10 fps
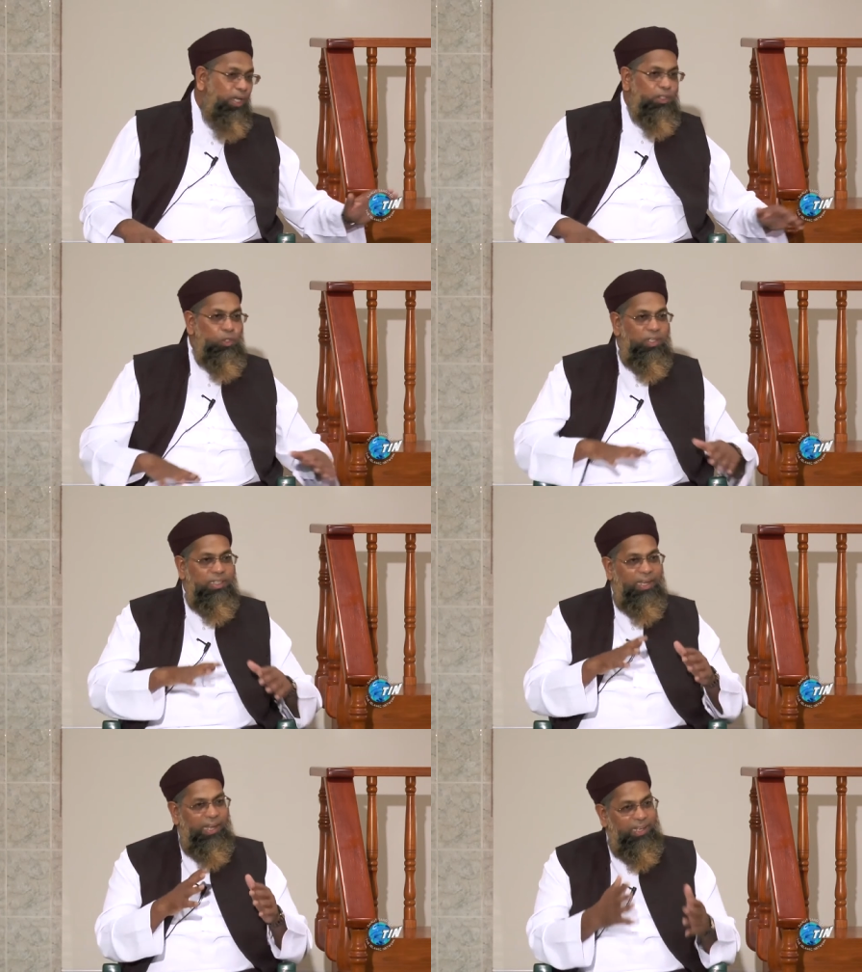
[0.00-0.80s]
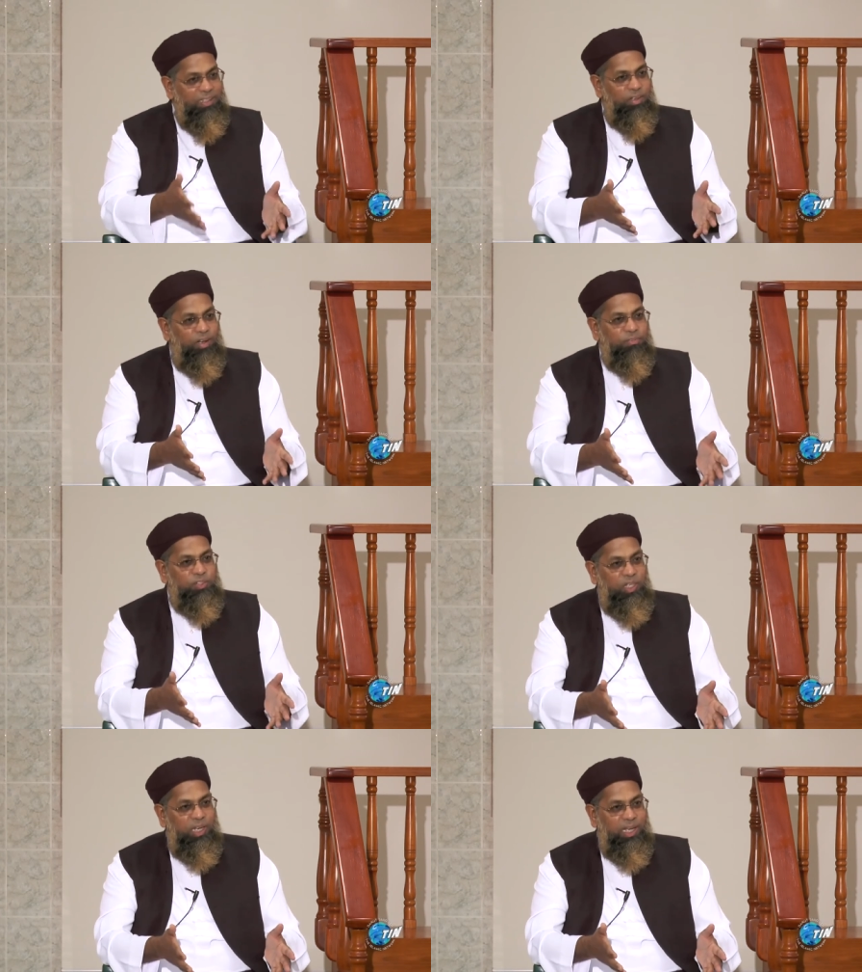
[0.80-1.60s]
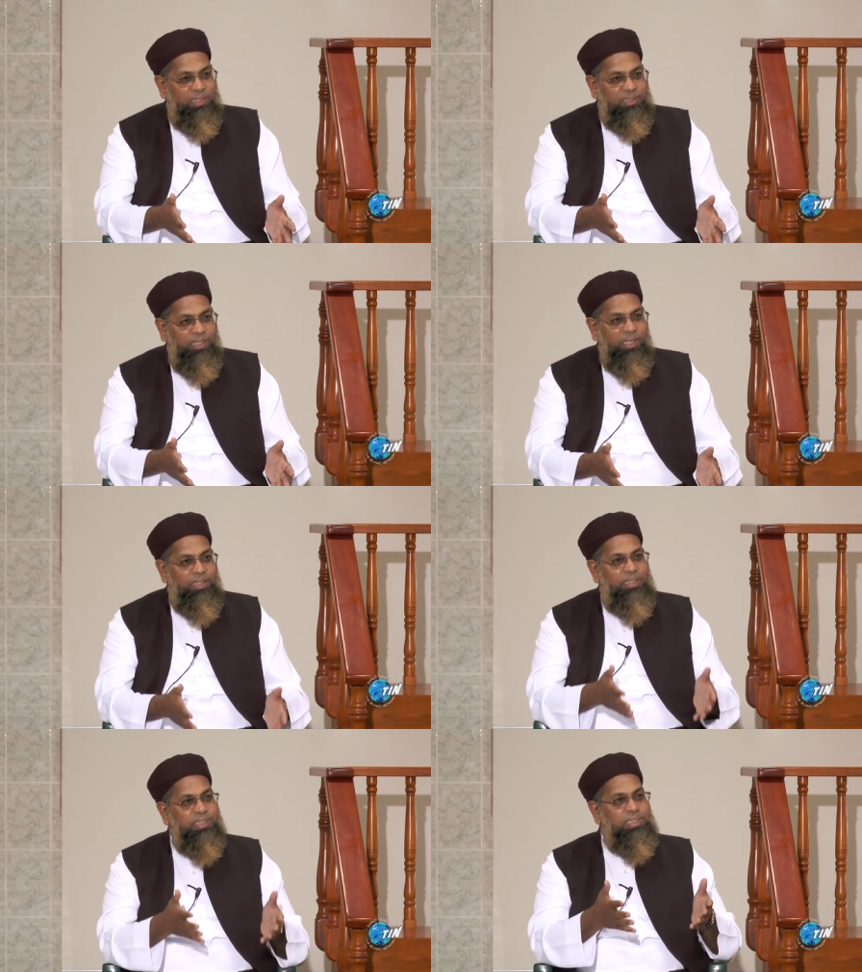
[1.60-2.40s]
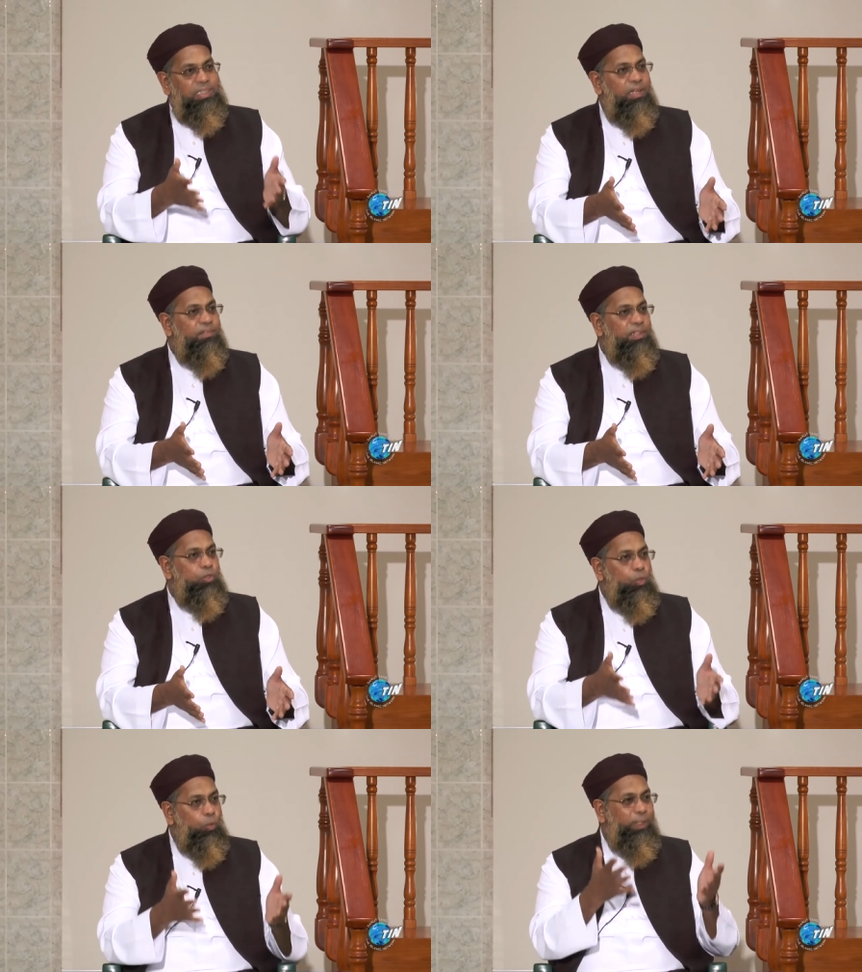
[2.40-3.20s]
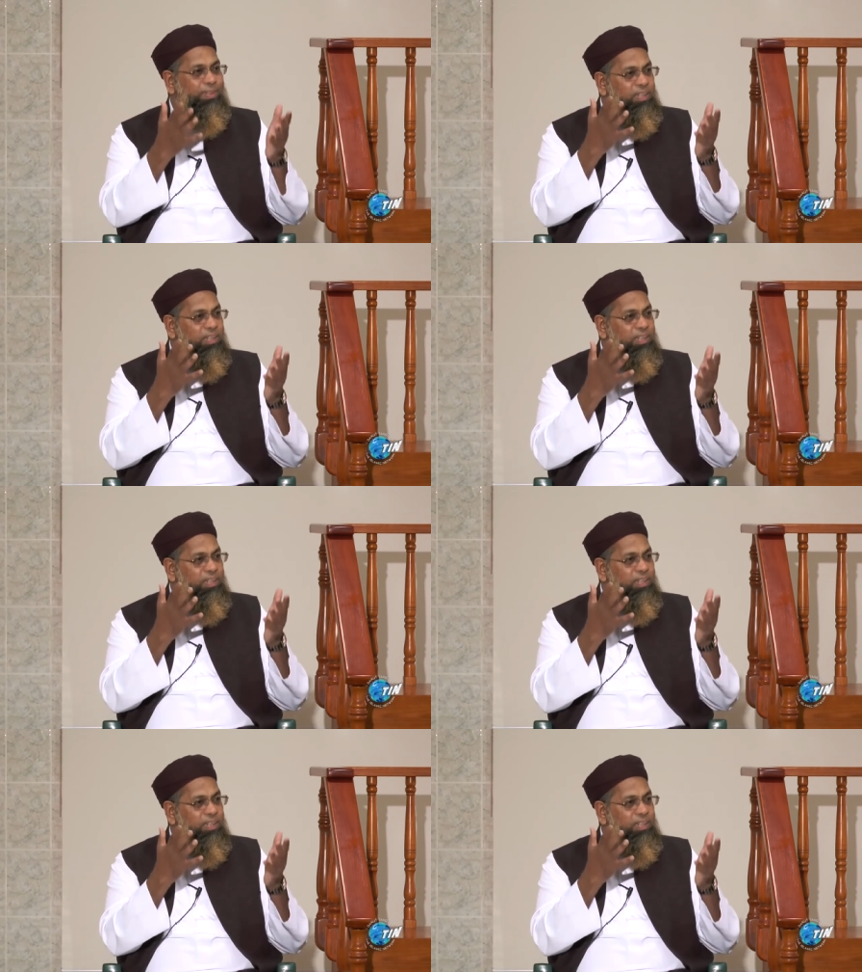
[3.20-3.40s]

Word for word: So at the end of salat, this servant who would